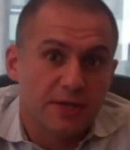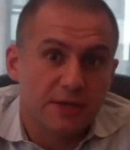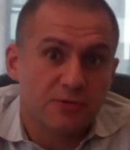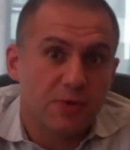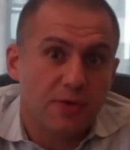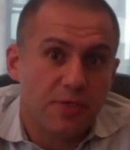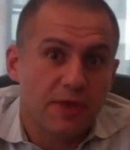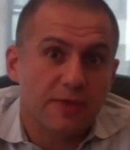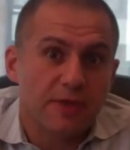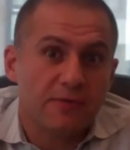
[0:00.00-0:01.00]
Does one
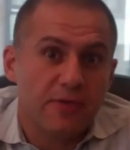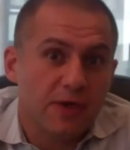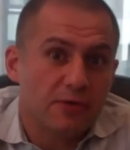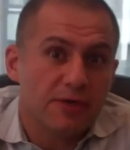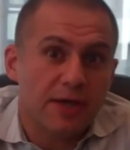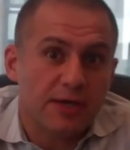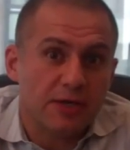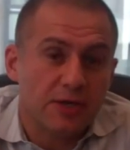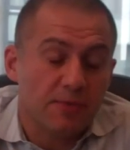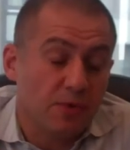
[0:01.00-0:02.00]
think that if they own a
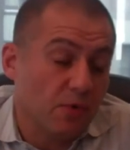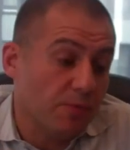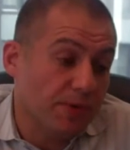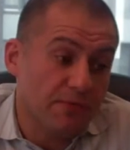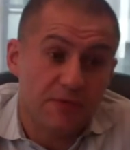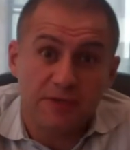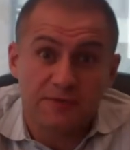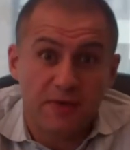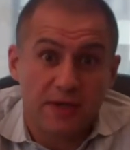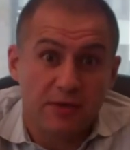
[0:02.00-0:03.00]
nightclub, there won't be a
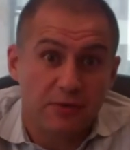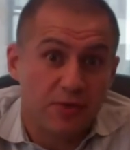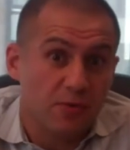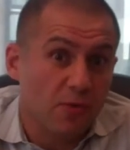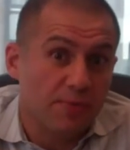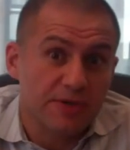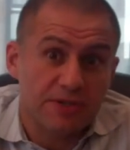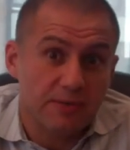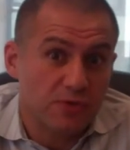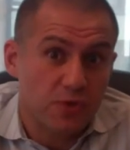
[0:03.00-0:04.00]
fistfight or there won't be
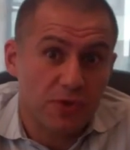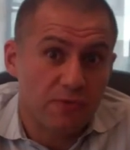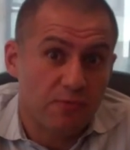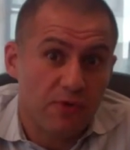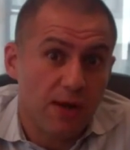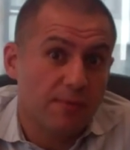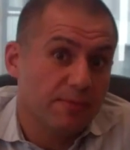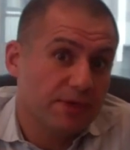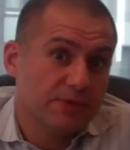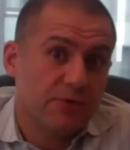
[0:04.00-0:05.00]
some sort of a
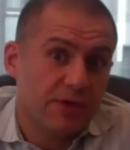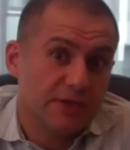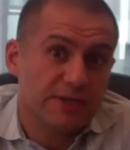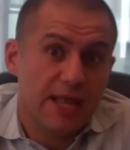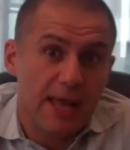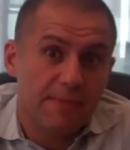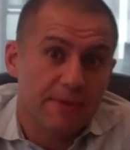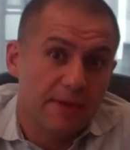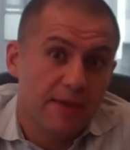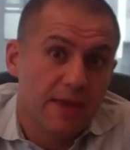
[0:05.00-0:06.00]
problem? These are things that
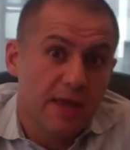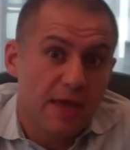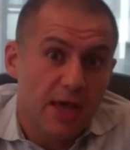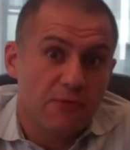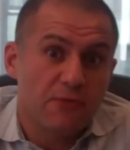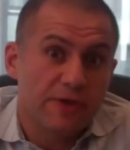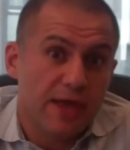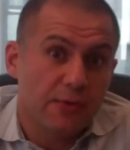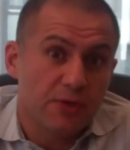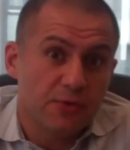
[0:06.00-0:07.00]
happen every
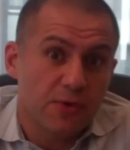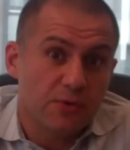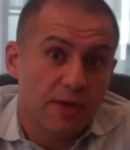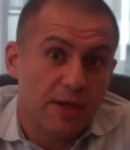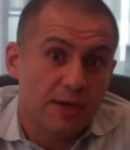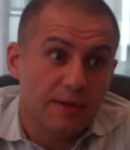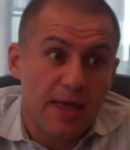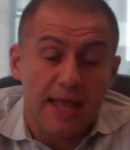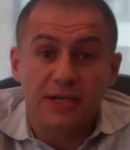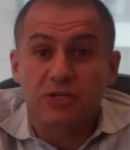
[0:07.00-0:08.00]
day when you own a
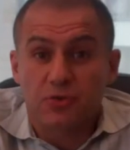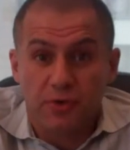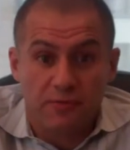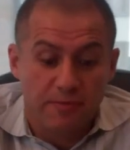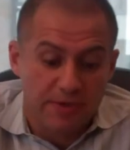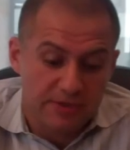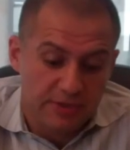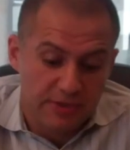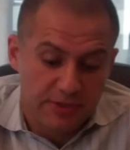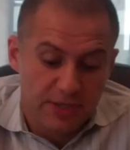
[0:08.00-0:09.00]
any sort of a
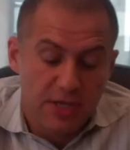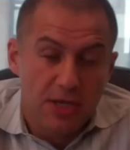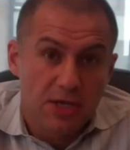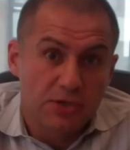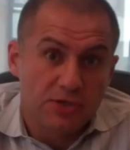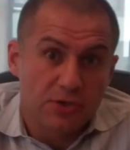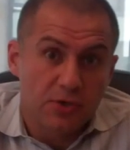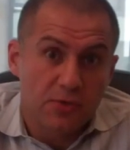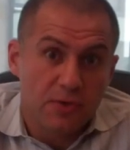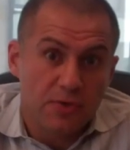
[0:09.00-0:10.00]
business.
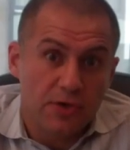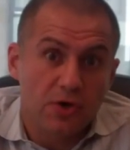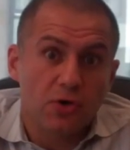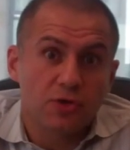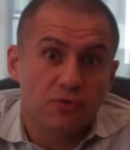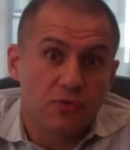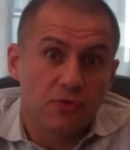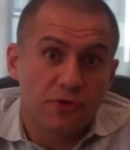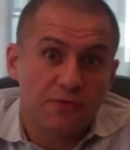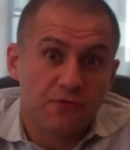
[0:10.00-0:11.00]
So the golden
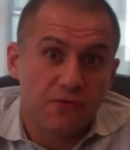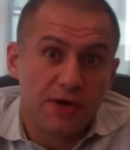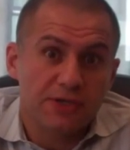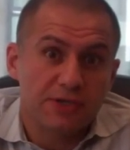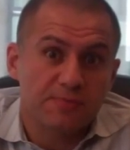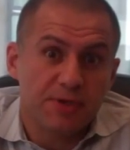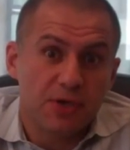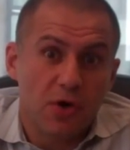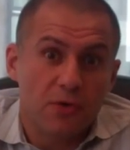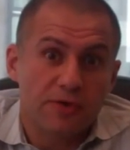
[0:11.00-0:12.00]
rule of crisis
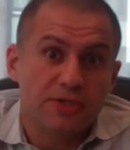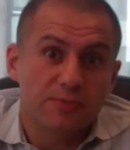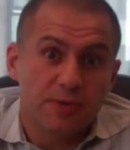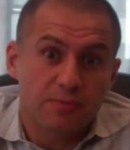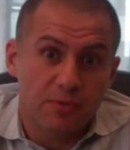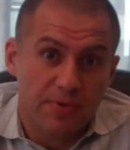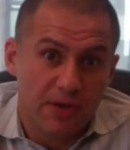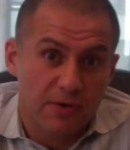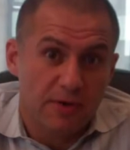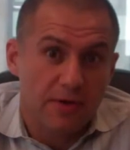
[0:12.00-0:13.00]
PR is to be
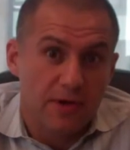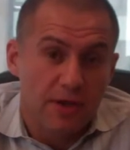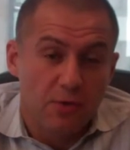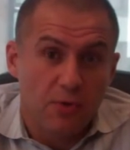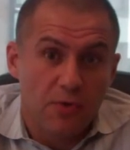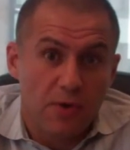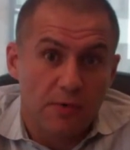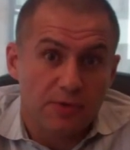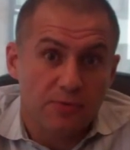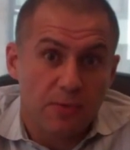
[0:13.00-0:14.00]
prepared. Whether
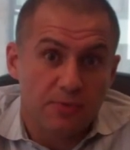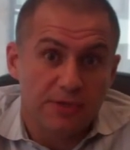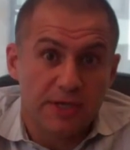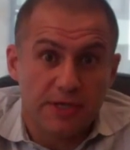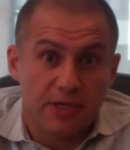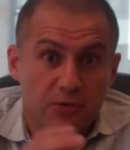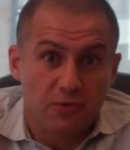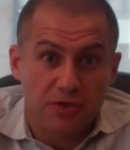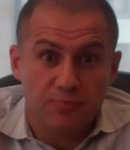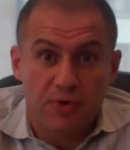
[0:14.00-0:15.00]
I was representing
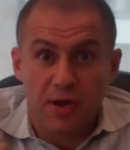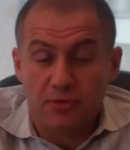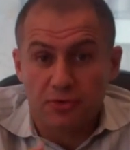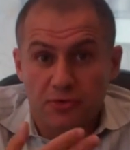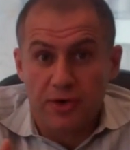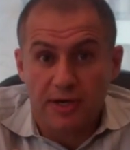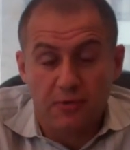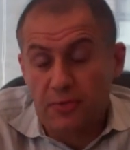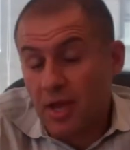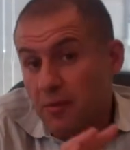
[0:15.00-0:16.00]
Chris Brown or Drake,
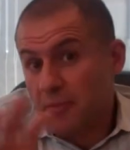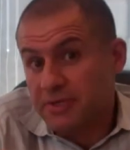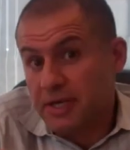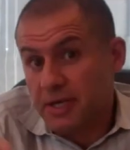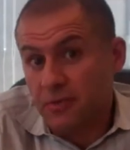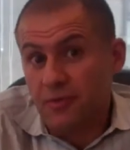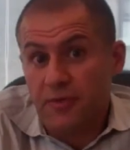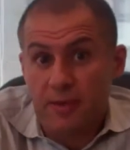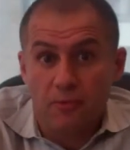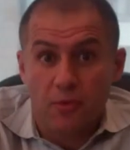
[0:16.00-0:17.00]
we're not representing either
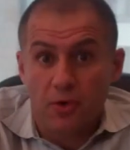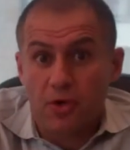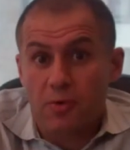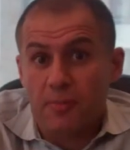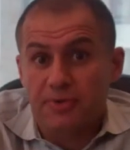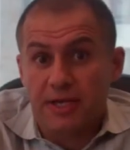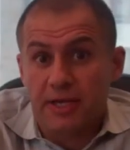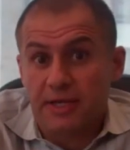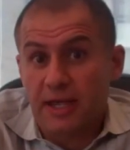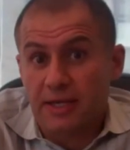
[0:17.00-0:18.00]
of them, or you're
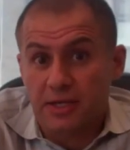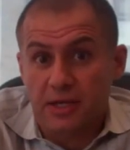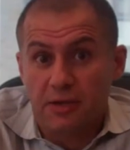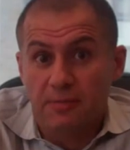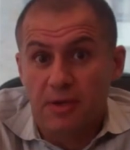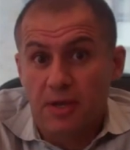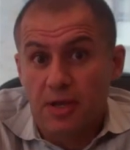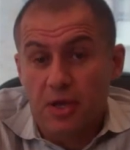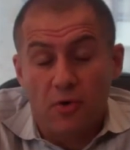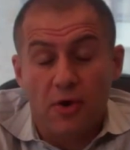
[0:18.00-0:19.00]
representing a nightclub
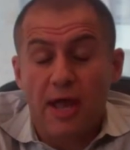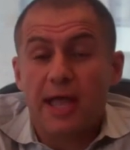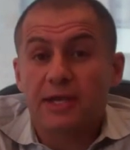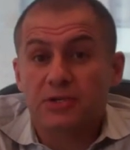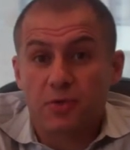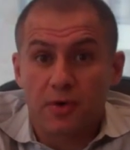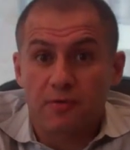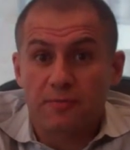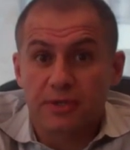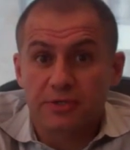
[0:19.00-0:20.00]
or any sort
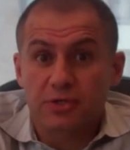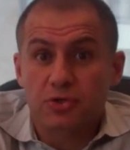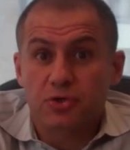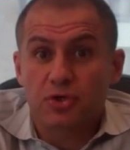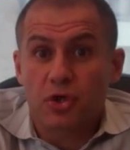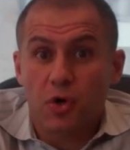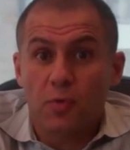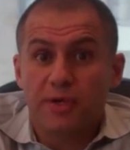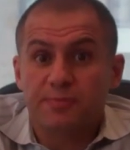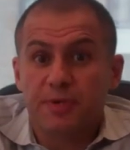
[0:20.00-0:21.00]
of a business, you should
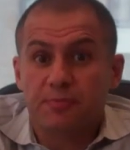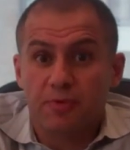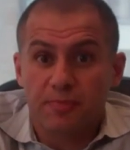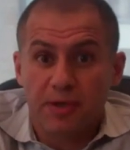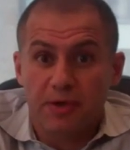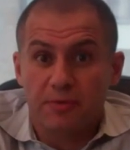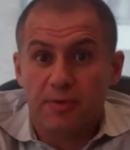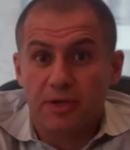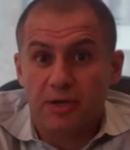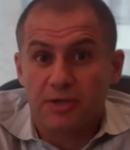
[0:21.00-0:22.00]
always be prepared
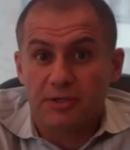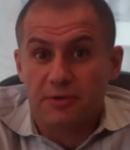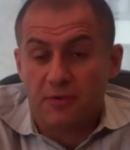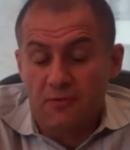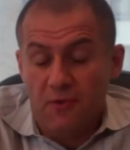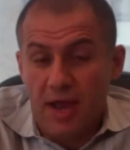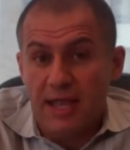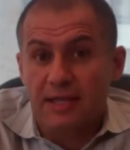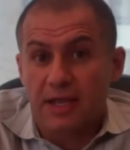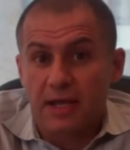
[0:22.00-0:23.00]
because for
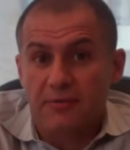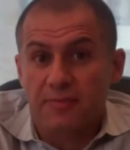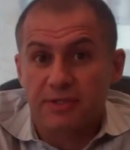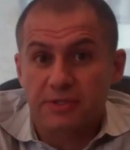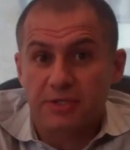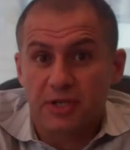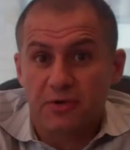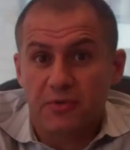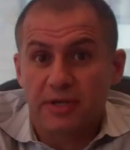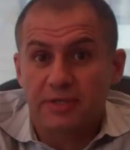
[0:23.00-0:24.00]
any line of business that
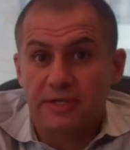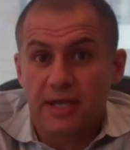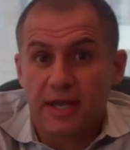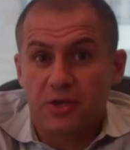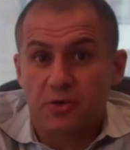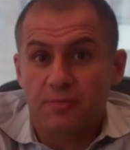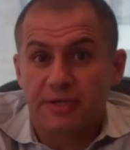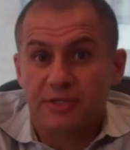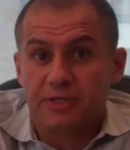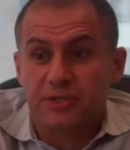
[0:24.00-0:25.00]
you're in today, your
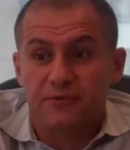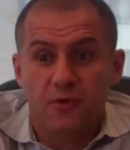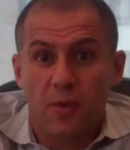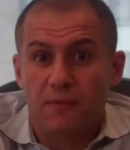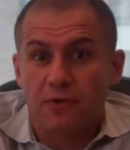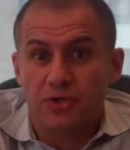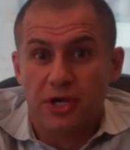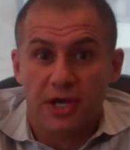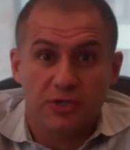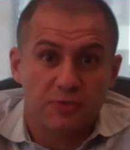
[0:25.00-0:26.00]
business is forever
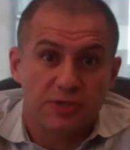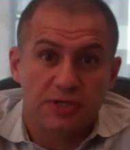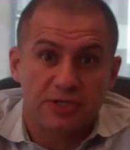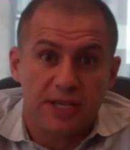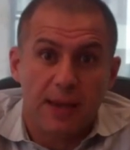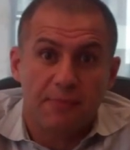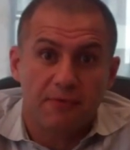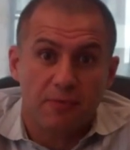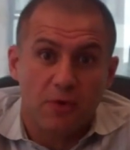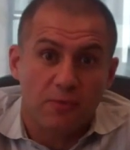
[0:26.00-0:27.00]
changed with the snap
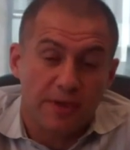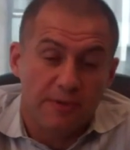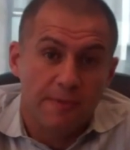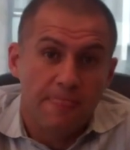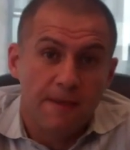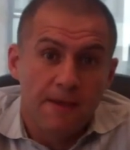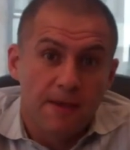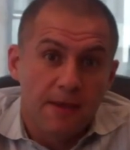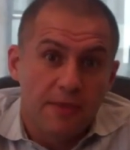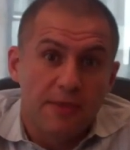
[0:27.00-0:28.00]
of a moment.
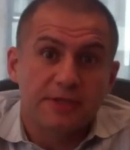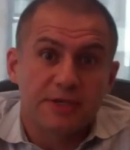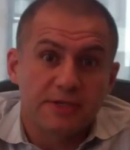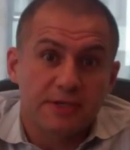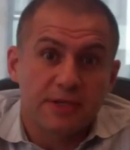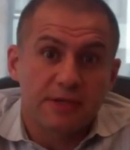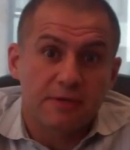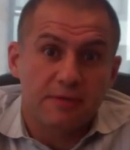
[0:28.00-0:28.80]
This incident,